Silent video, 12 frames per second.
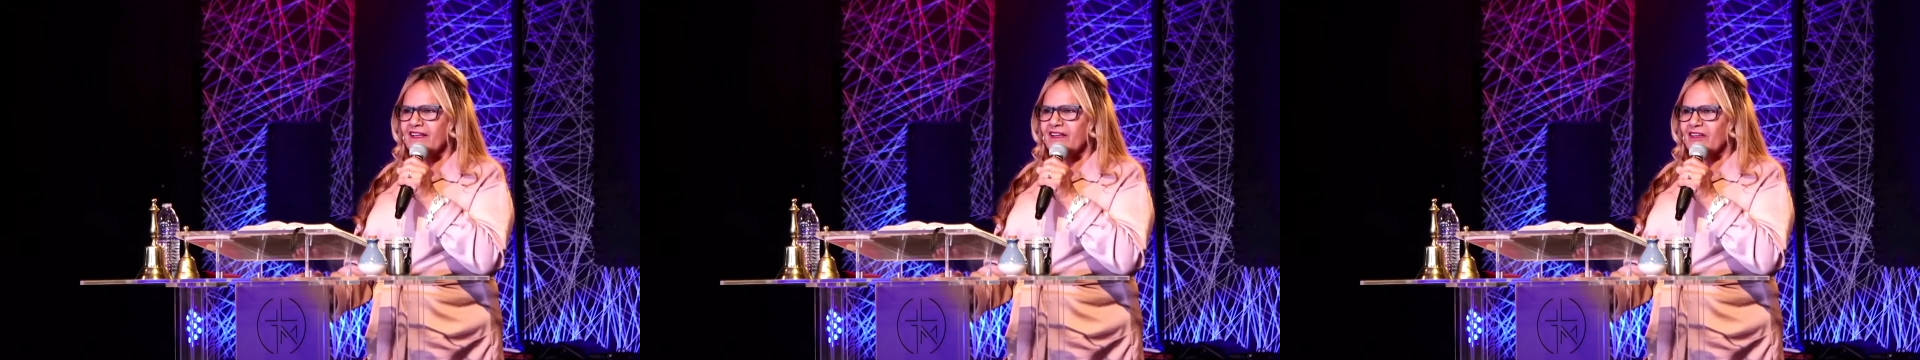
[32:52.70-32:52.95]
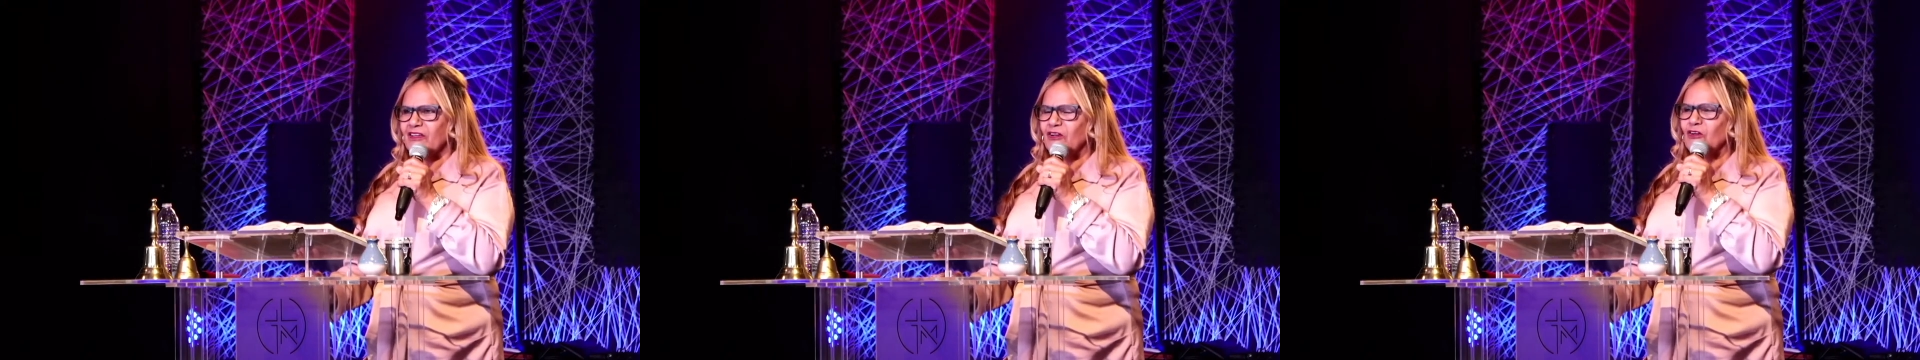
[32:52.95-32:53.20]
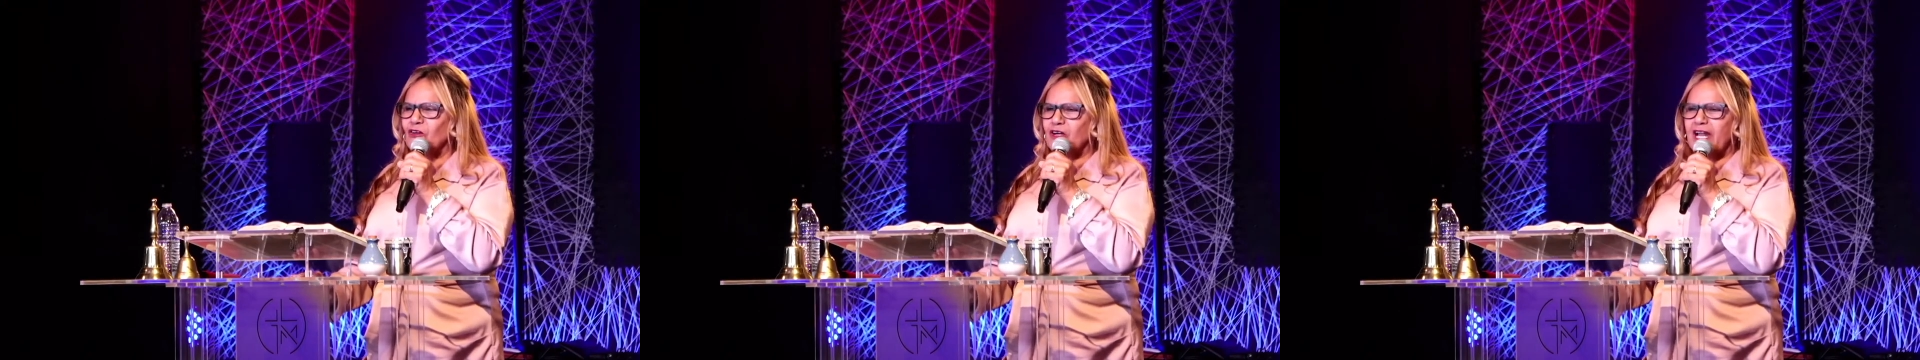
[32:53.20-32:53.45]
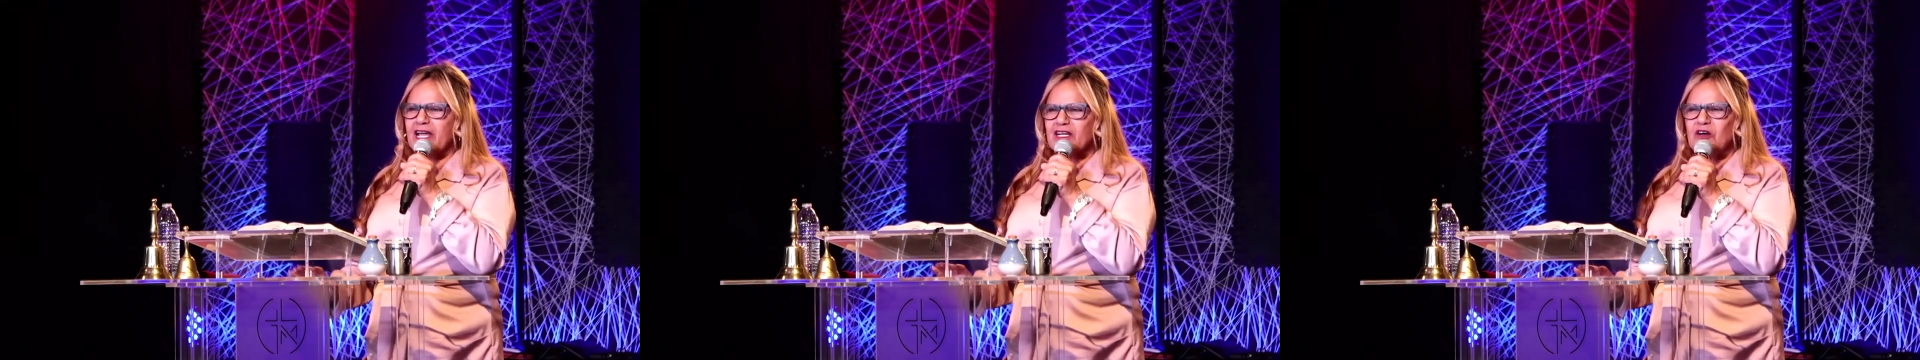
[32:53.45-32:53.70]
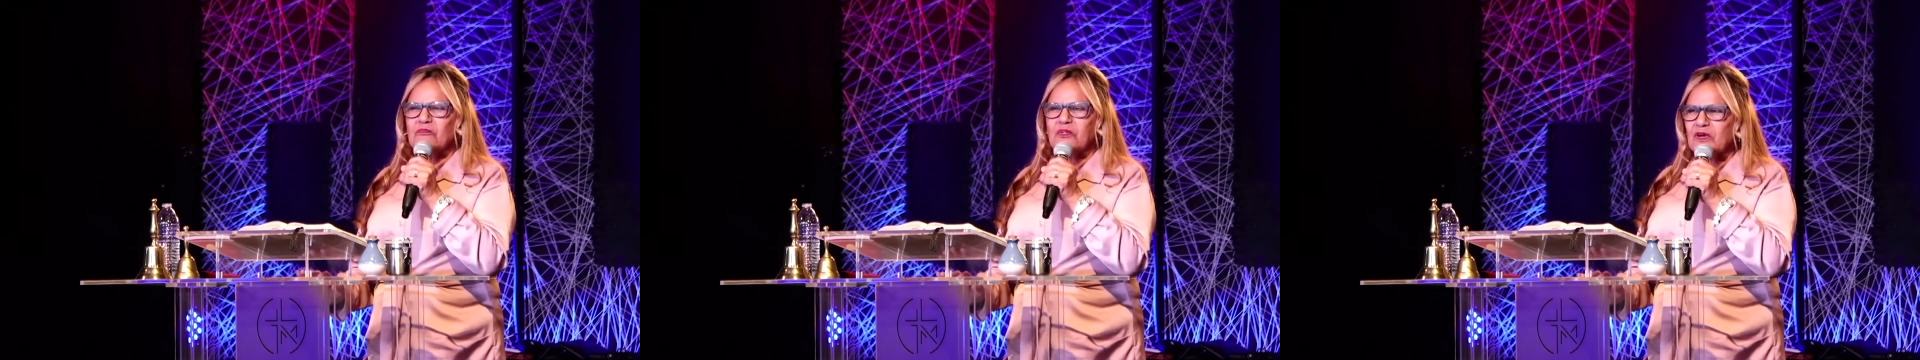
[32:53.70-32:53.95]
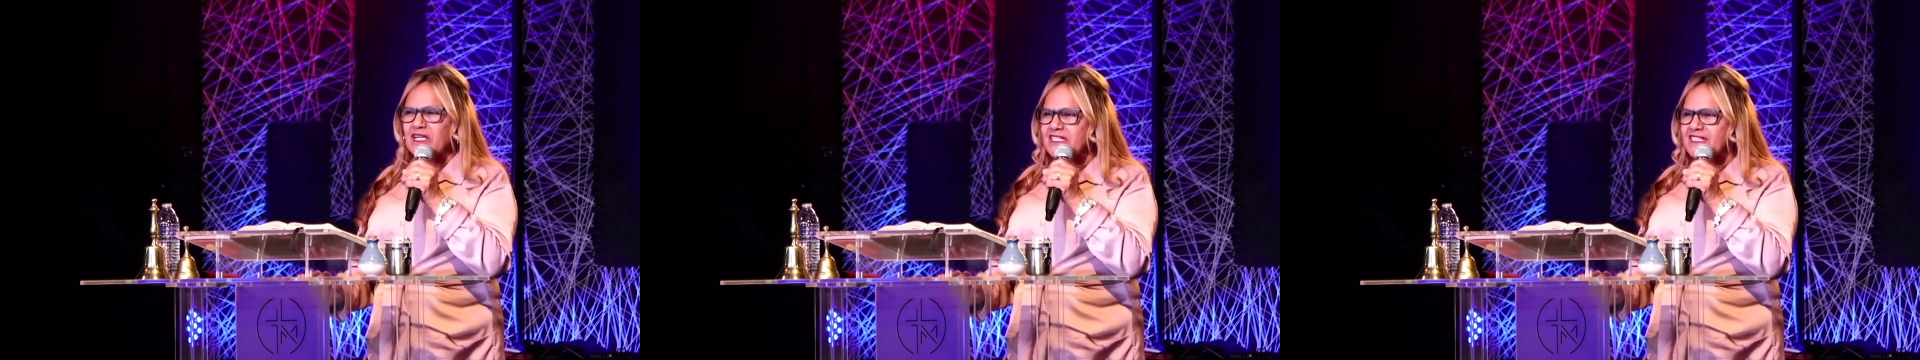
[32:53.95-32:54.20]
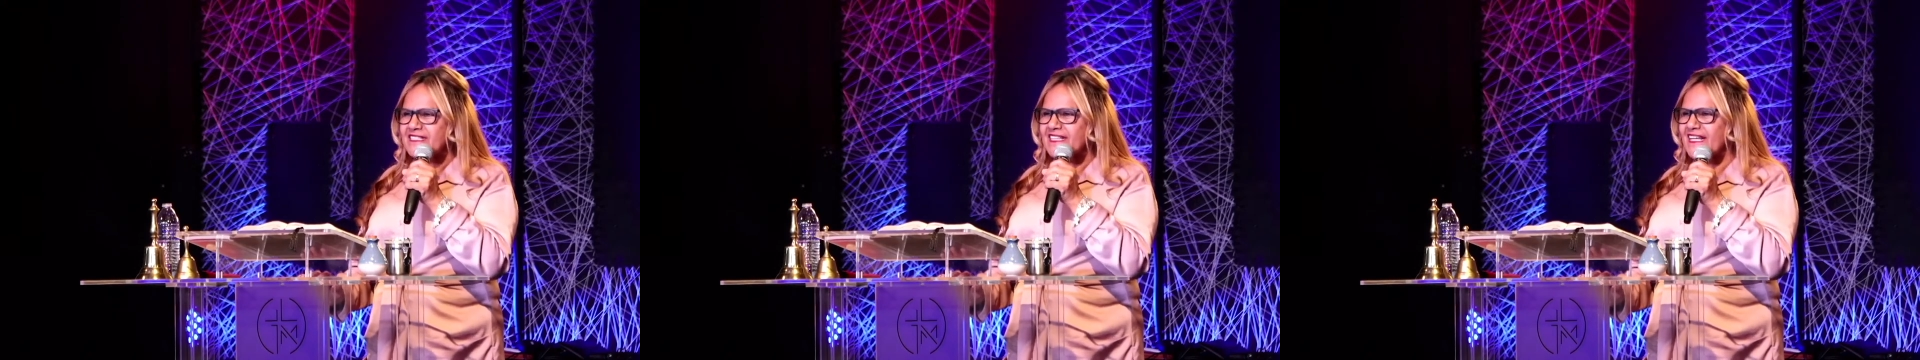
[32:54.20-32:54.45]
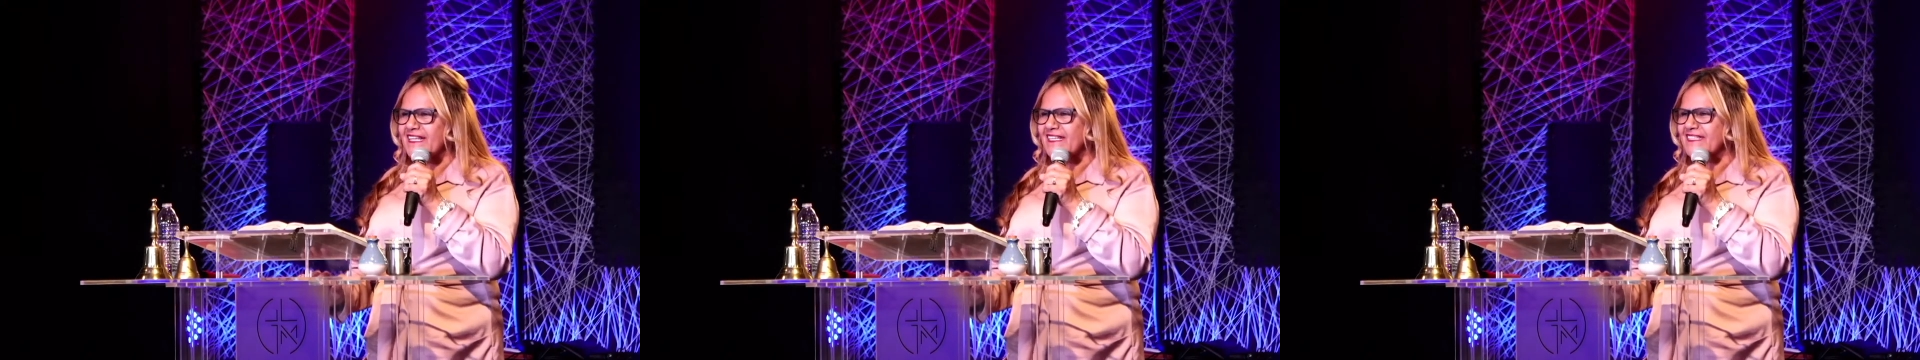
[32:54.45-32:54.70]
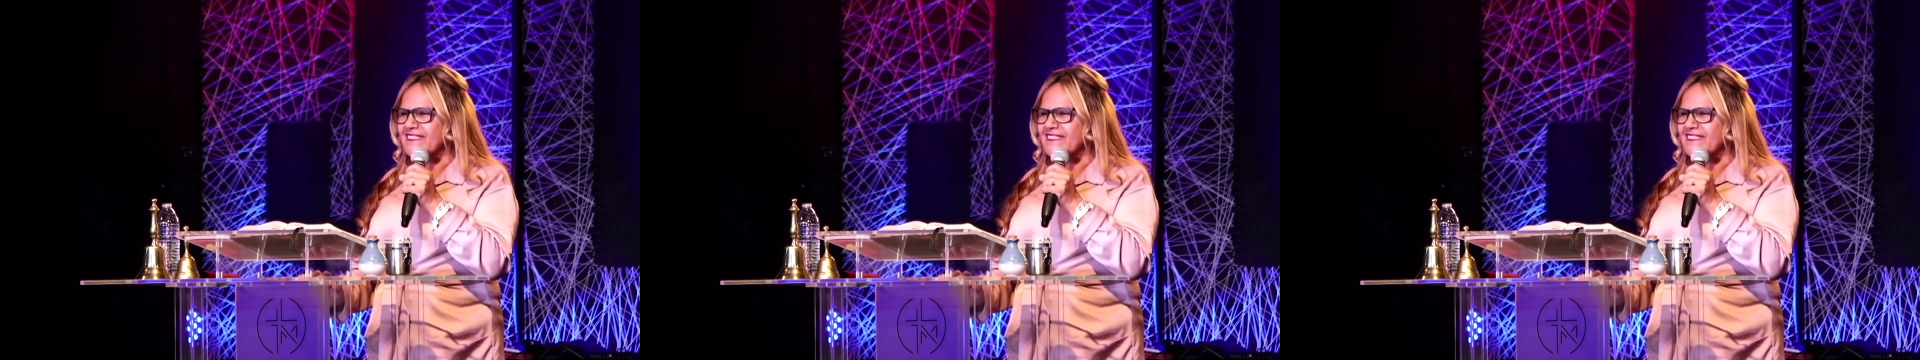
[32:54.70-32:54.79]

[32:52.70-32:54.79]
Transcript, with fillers: You look like a princess.